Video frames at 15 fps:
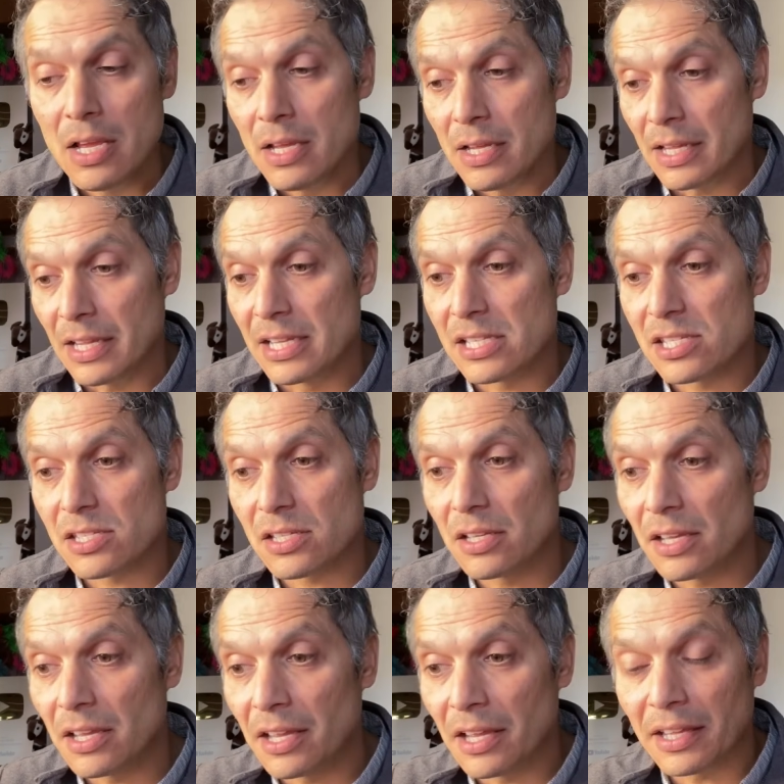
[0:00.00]
is
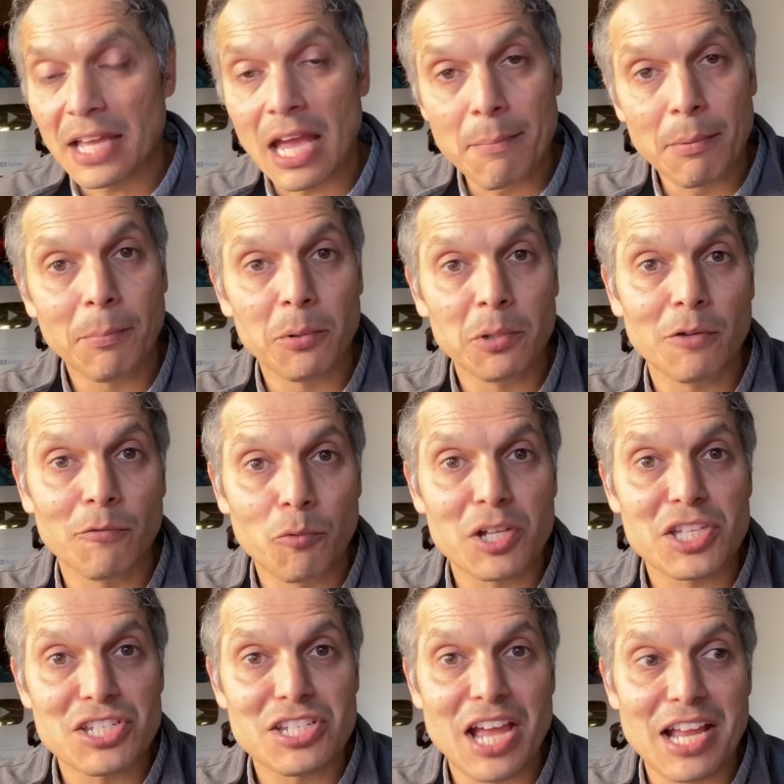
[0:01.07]
capable of
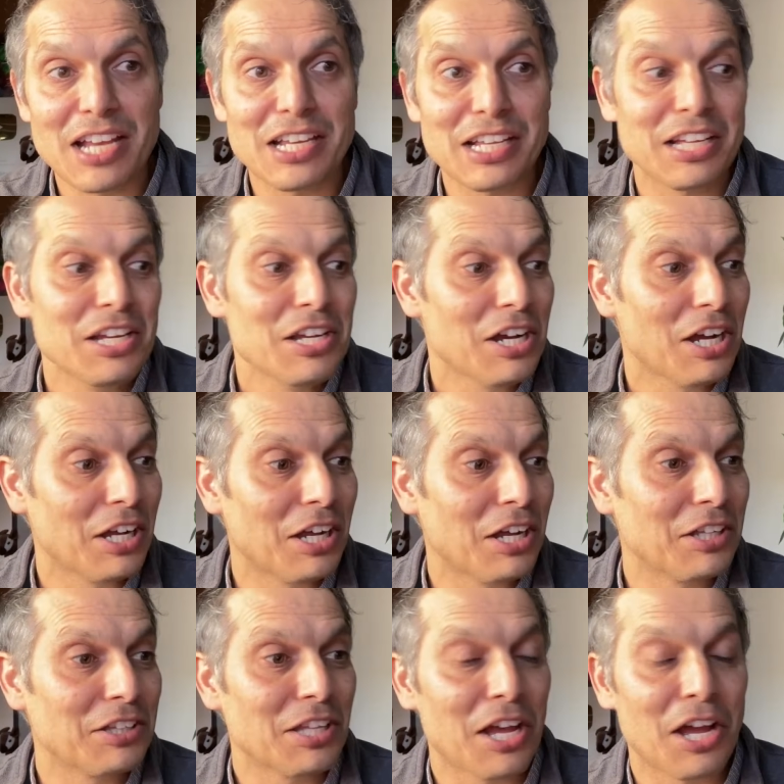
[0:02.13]
withstanding
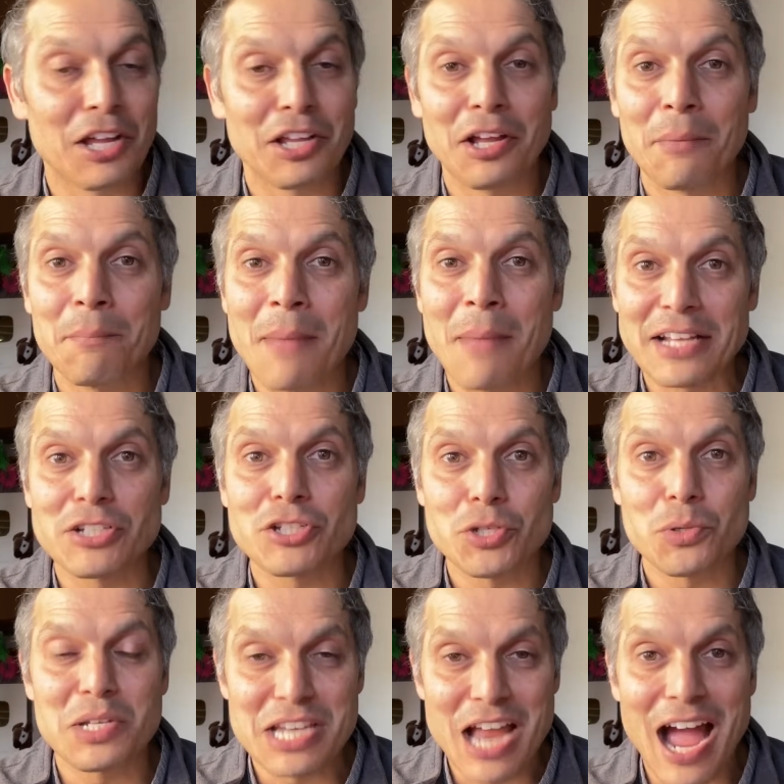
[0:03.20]
a
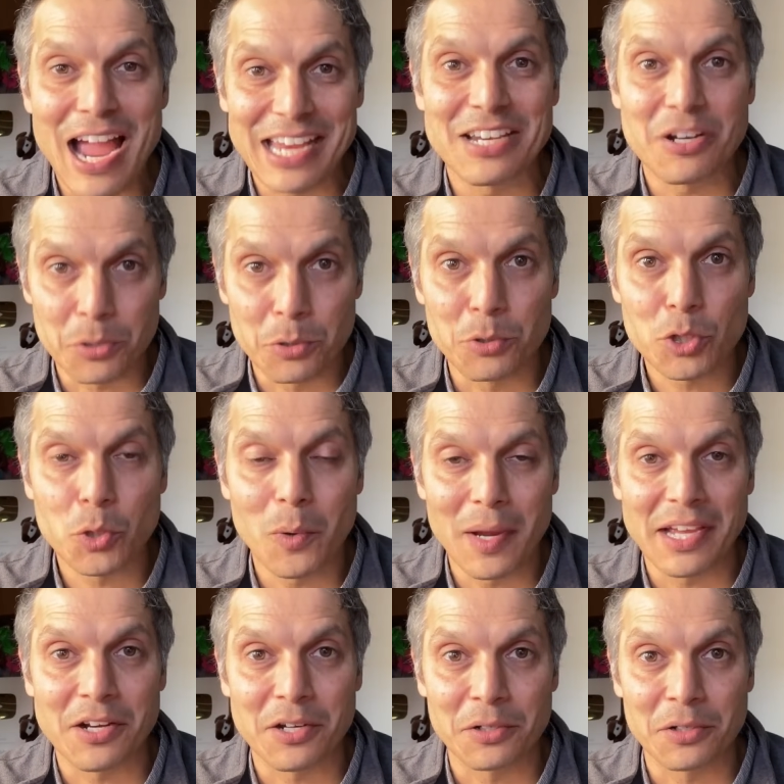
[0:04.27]
magnitude 9
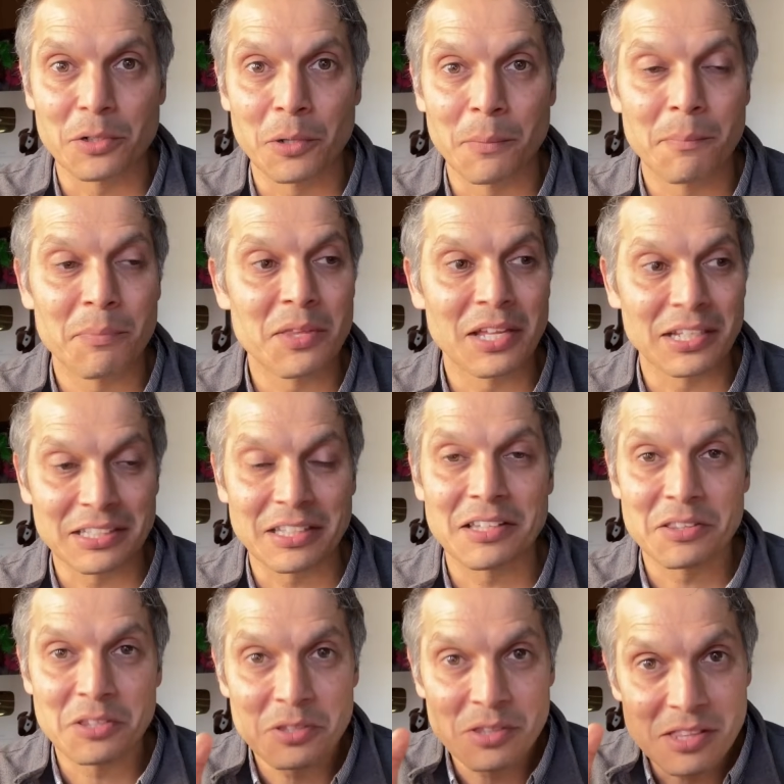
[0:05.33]
earthquake, or like
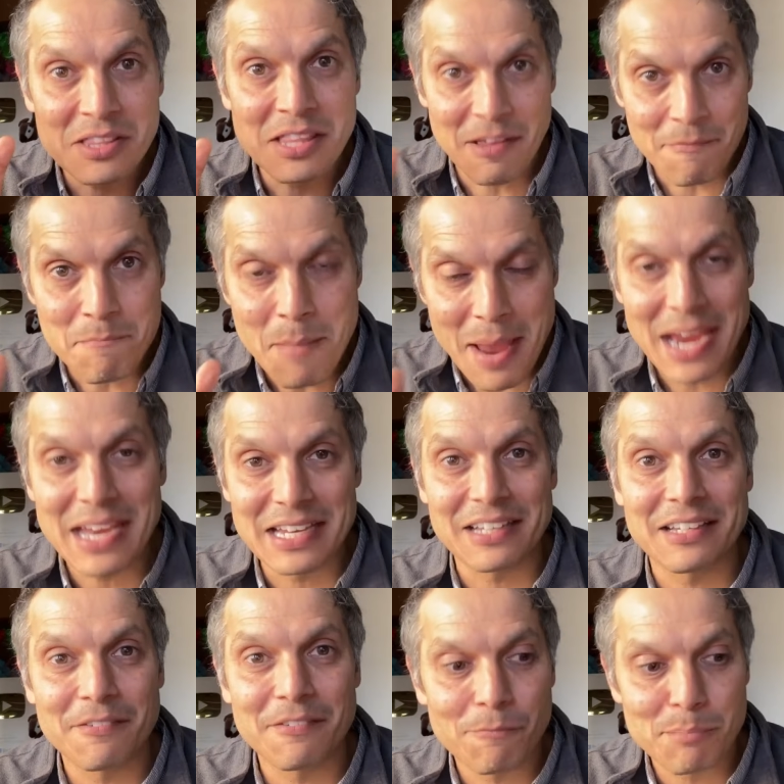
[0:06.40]
they made
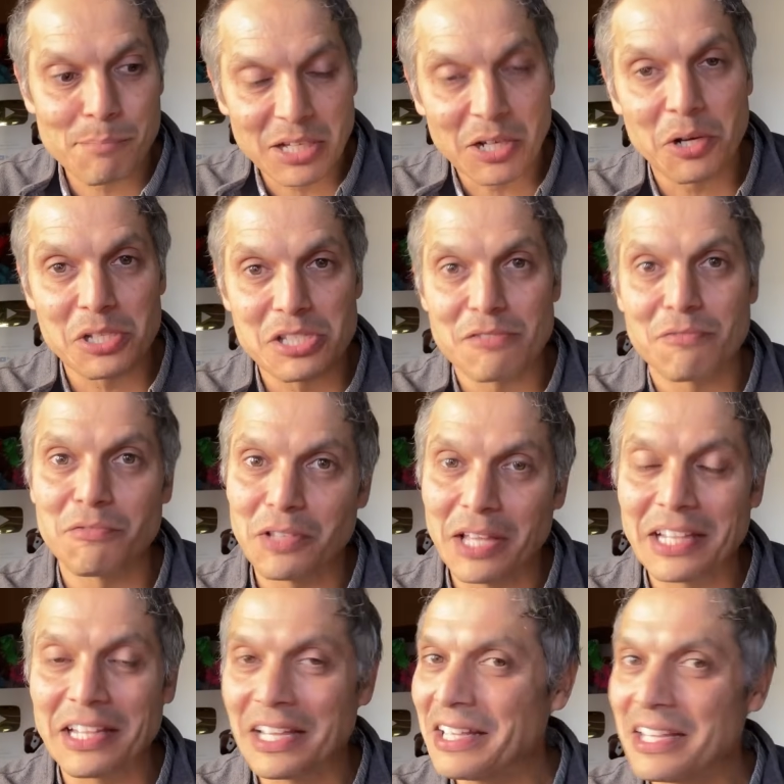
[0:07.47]
it because of
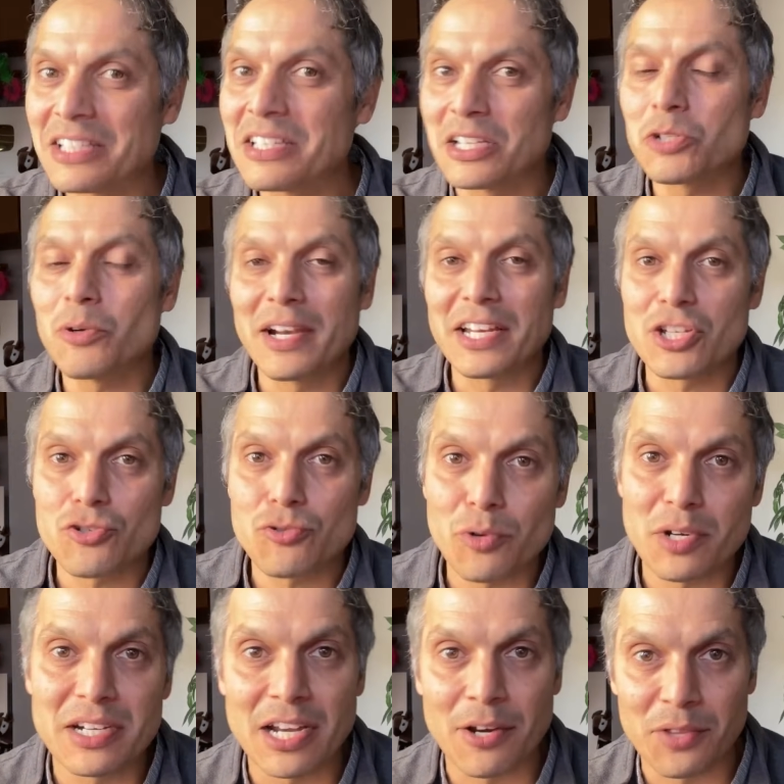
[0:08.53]
it's quite
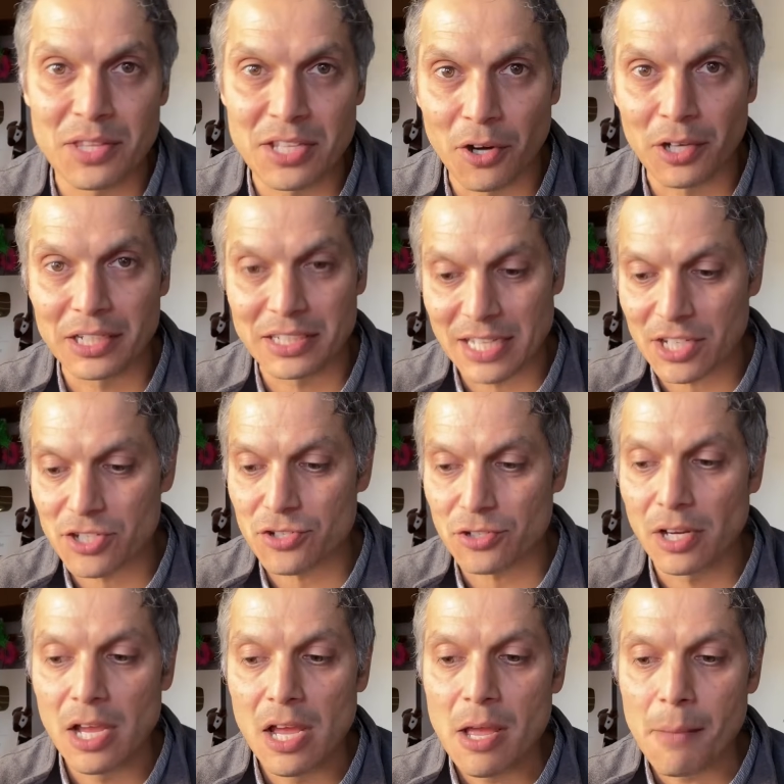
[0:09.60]
extraordinary, the
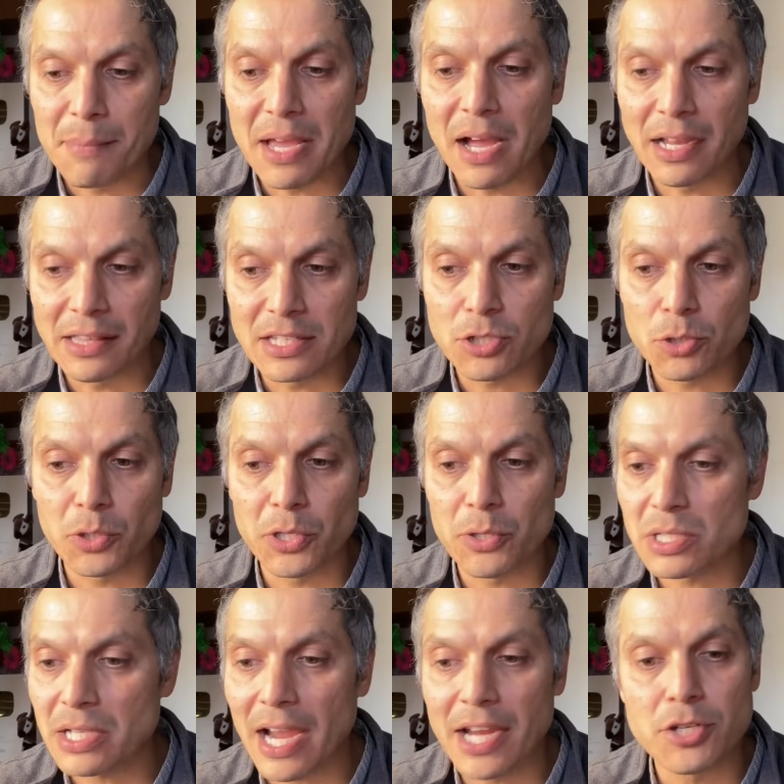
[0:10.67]
architecture behind the Tokyo
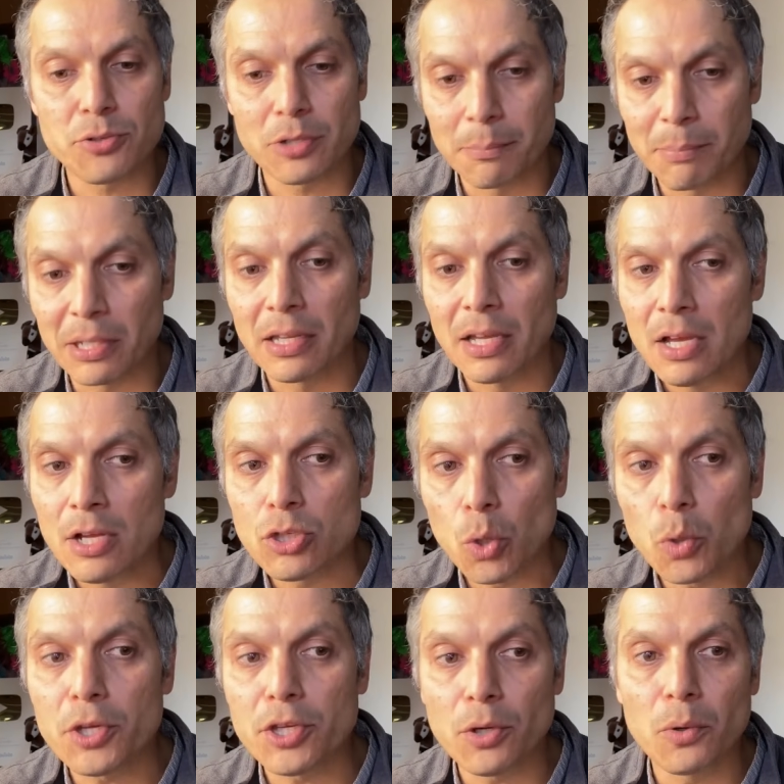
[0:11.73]
Skytree. But
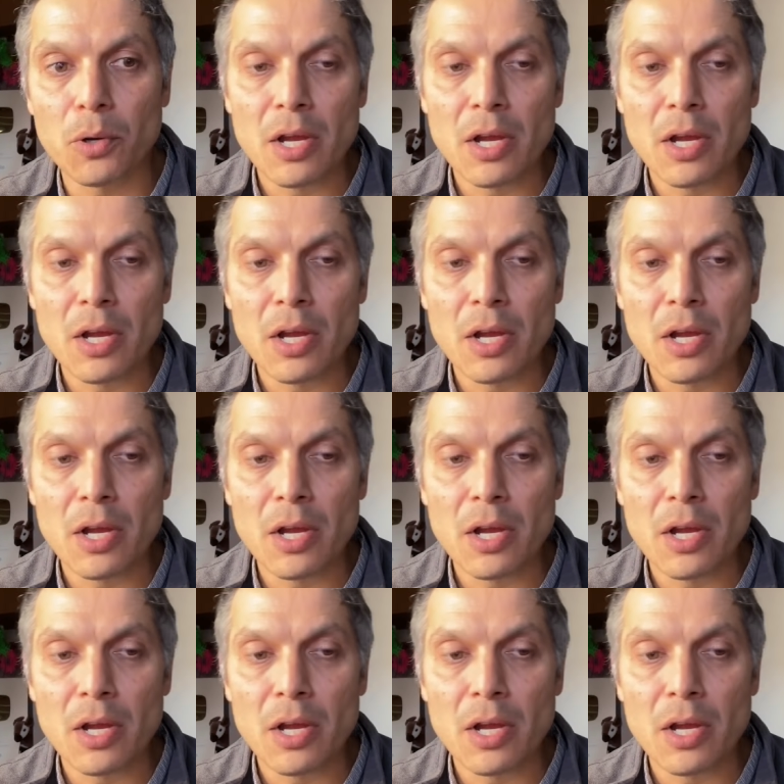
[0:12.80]
Tokyo